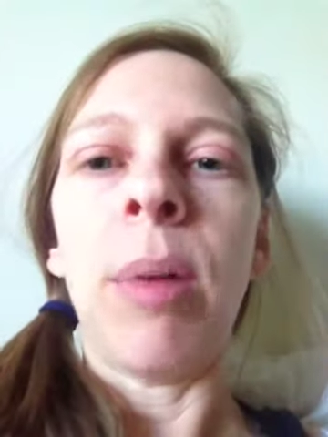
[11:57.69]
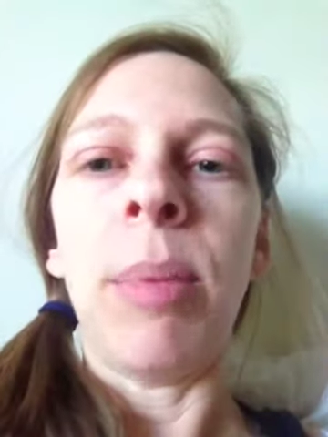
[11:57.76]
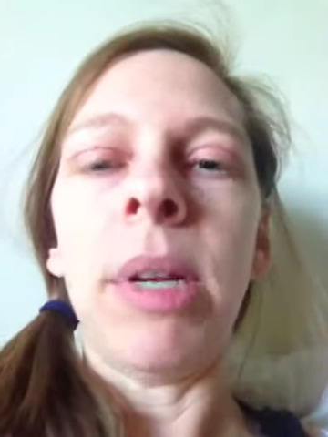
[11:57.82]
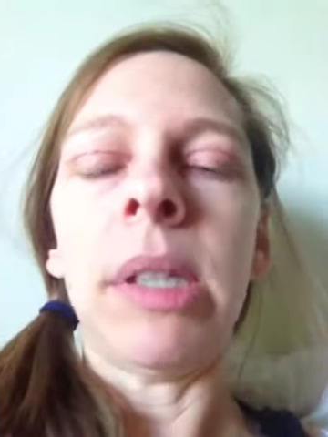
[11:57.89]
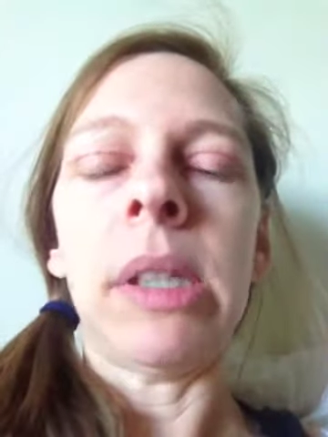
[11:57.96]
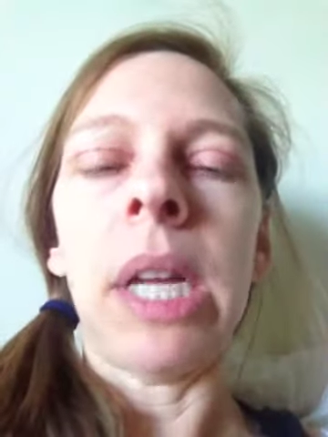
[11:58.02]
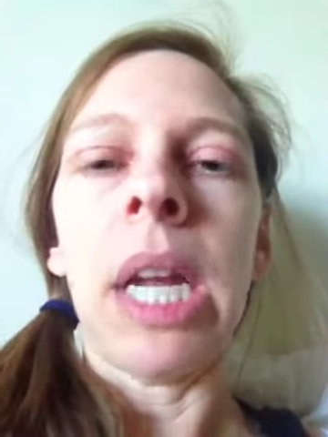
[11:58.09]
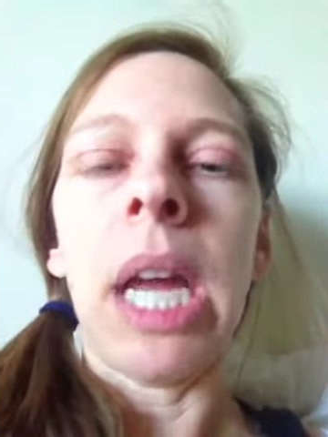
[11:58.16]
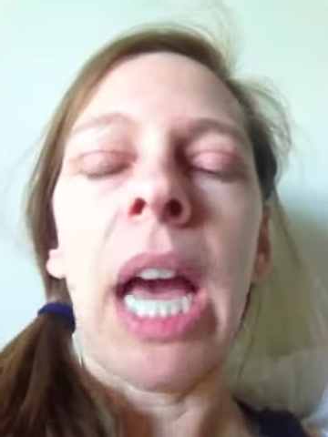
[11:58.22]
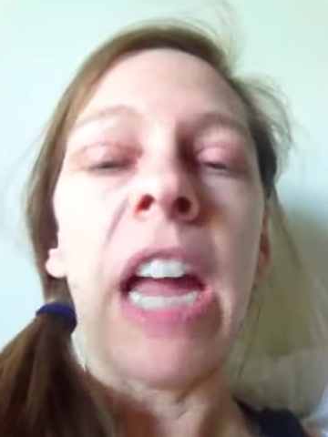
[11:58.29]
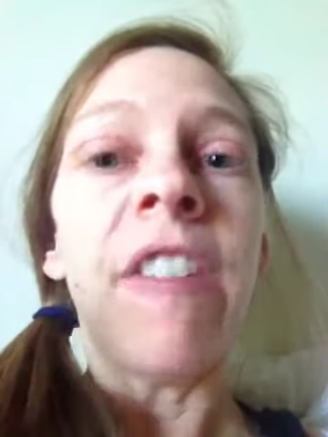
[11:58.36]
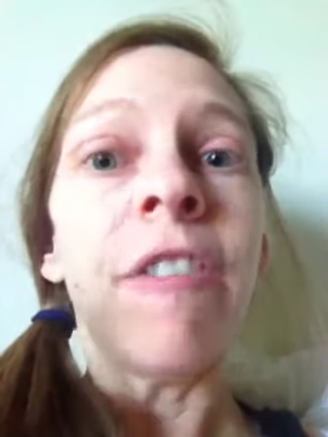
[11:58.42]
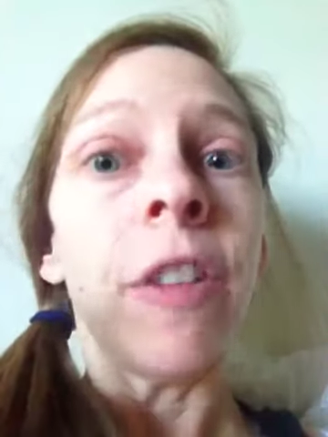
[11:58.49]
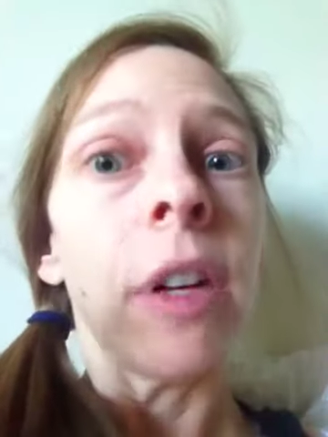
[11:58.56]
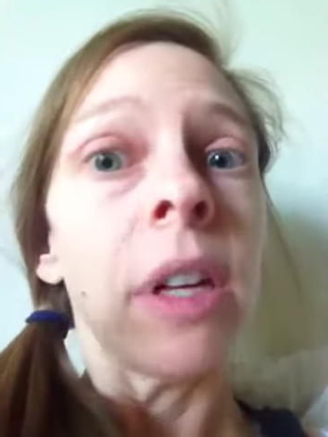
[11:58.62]
But it's like I
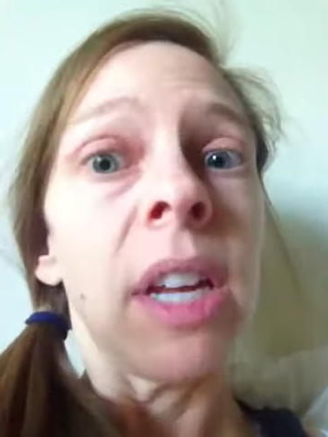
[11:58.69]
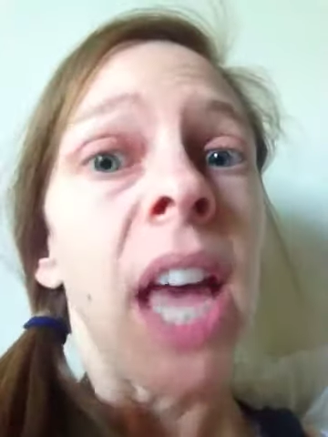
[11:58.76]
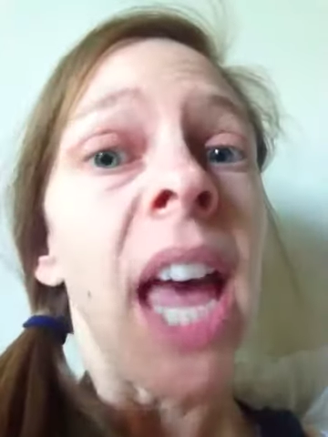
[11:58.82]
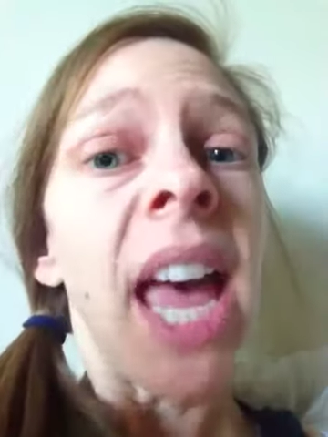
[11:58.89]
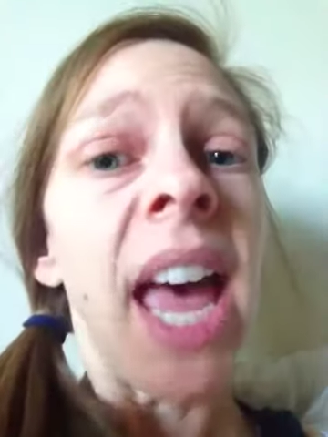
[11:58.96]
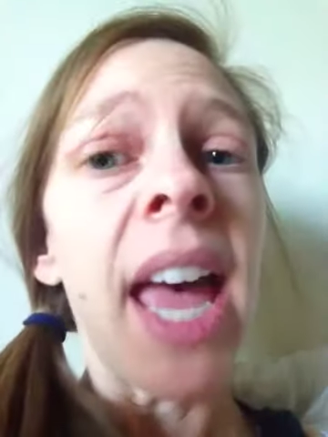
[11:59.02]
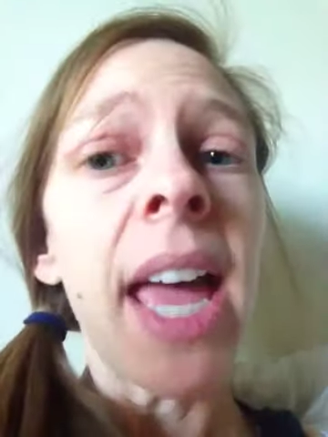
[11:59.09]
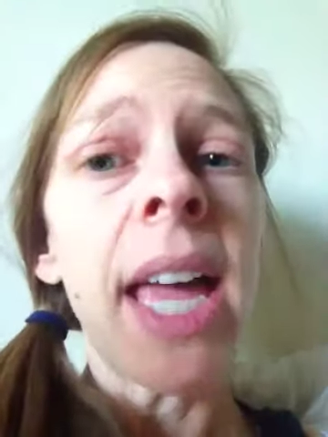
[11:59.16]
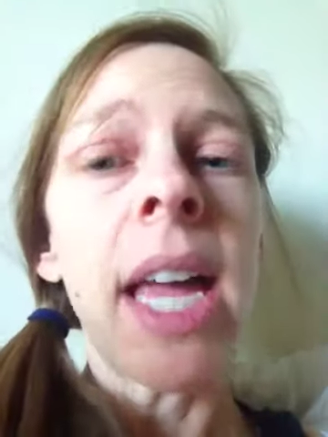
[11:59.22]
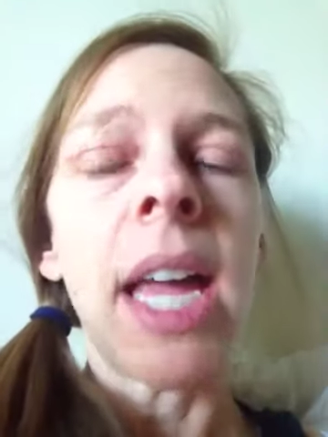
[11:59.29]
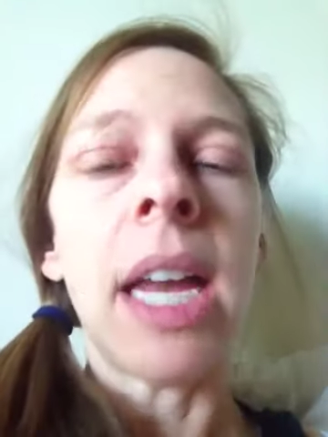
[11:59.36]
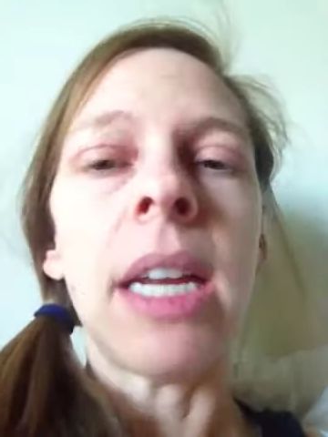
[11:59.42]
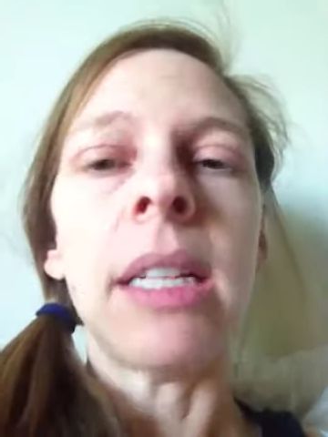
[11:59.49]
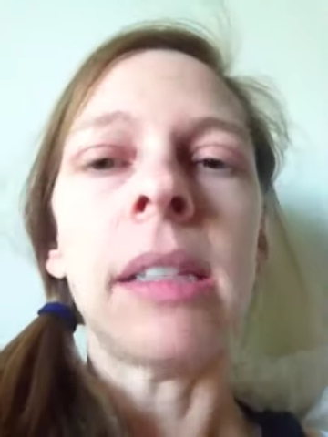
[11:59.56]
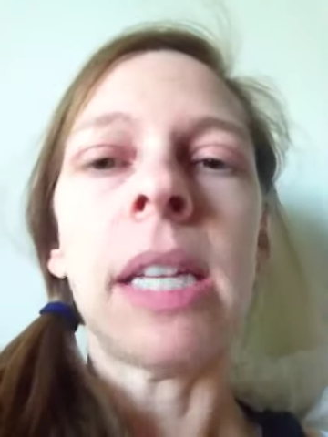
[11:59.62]
forget,
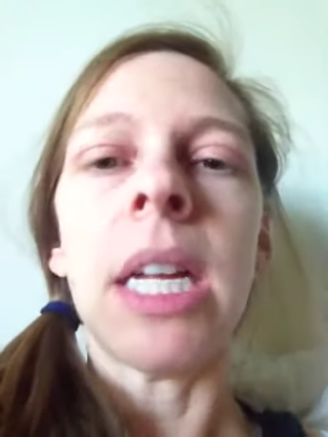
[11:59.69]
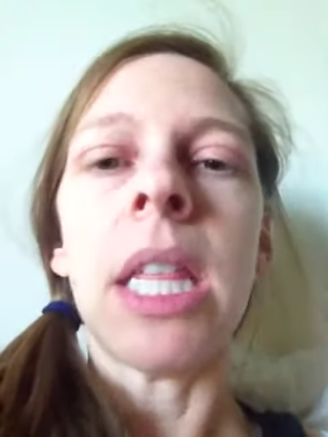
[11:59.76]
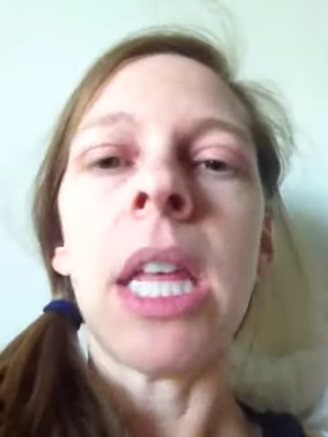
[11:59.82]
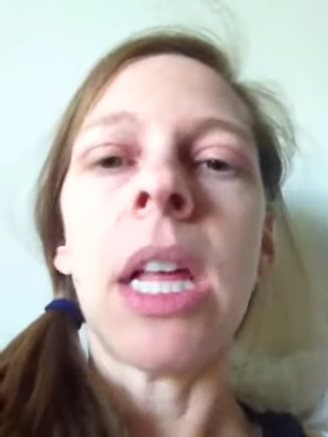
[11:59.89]
and it's like the